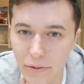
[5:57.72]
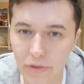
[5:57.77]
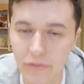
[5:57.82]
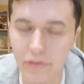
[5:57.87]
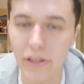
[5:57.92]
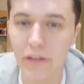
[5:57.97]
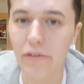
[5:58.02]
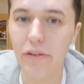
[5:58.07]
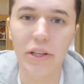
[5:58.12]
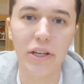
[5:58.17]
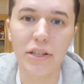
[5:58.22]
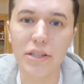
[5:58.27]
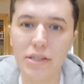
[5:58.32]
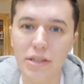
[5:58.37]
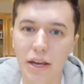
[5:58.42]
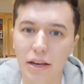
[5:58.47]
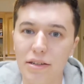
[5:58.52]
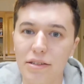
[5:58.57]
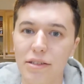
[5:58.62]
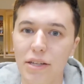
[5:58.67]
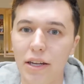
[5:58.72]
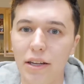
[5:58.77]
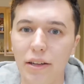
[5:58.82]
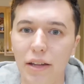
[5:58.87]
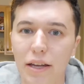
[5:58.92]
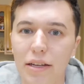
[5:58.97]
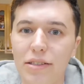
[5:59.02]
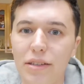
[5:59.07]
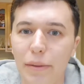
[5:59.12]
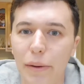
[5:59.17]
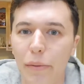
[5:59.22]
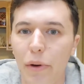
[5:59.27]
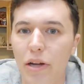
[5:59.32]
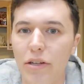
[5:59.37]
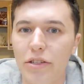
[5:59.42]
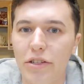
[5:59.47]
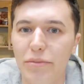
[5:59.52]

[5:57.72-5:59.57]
were like really disgusting last time I wanted